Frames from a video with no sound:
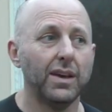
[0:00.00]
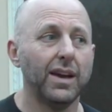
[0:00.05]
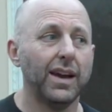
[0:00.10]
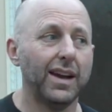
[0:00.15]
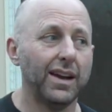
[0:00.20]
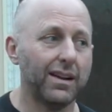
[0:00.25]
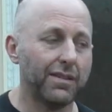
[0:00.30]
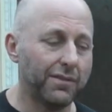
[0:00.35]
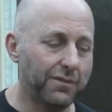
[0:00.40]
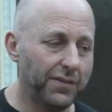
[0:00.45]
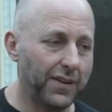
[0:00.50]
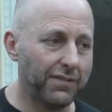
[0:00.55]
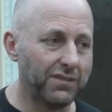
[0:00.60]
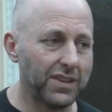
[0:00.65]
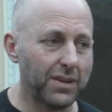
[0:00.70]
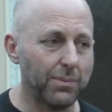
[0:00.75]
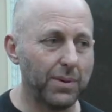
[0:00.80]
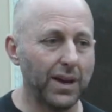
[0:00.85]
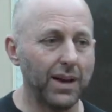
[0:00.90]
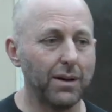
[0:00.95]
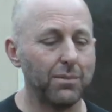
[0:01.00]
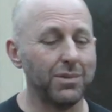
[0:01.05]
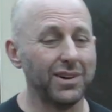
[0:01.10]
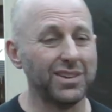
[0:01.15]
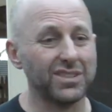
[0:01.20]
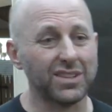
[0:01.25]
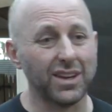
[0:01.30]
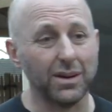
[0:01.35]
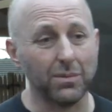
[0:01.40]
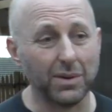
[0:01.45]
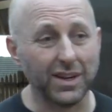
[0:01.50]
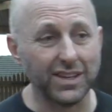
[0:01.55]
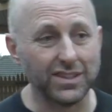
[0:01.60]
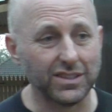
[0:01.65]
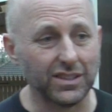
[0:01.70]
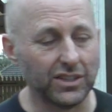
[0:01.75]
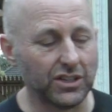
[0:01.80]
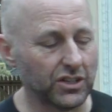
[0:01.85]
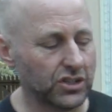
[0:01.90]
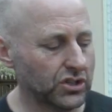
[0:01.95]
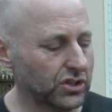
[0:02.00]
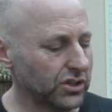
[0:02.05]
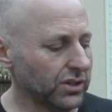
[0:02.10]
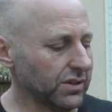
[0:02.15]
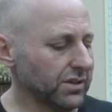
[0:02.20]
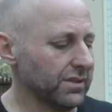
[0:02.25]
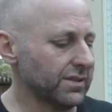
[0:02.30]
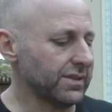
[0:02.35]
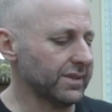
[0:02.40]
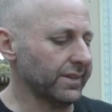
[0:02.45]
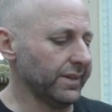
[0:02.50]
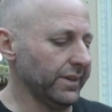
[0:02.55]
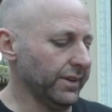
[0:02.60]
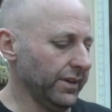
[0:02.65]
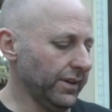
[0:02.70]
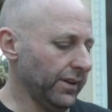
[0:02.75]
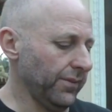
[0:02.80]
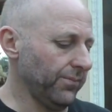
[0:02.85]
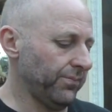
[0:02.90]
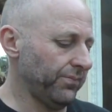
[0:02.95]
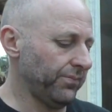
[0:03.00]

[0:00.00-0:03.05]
And a 50-pound bow is going to be easier to shoot. So